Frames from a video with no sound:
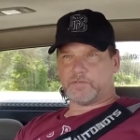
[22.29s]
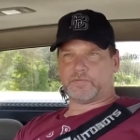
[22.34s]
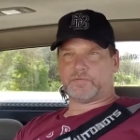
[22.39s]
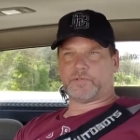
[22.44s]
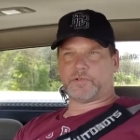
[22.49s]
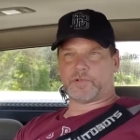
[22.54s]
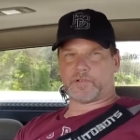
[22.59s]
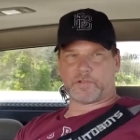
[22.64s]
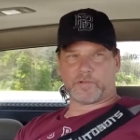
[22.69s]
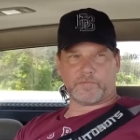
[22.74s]

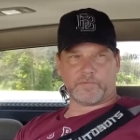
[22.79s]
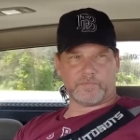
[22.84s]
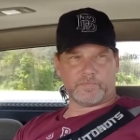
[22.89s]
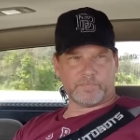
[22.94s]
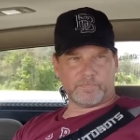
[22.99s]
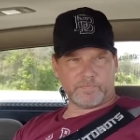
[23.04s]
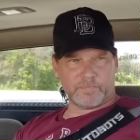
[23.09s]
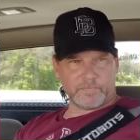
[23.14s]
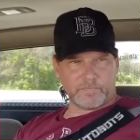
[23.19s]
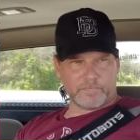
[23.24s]
For
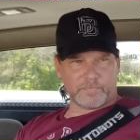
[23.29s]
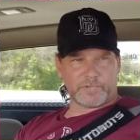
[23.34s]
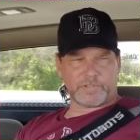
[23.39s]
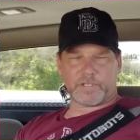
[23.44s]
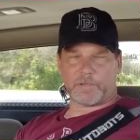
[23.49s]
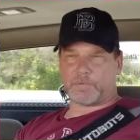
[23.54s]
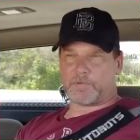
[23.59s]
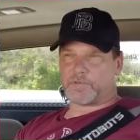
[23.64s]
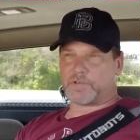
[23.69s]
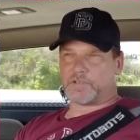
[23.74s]

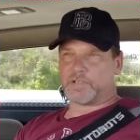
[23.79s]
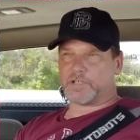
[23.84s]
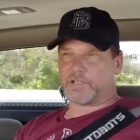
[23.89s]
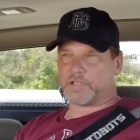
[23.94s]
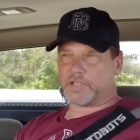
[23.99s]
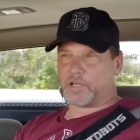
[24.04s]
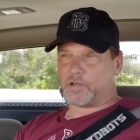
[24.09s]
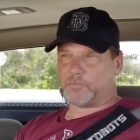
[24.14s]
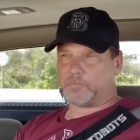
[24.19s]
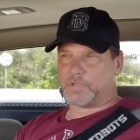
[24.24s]
some of you that
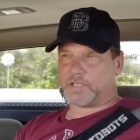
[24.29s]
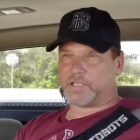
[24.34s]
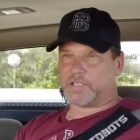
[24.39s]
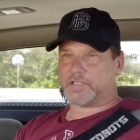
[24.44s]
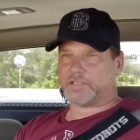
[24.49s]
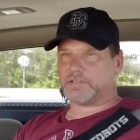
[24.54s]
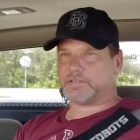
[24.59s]
know me,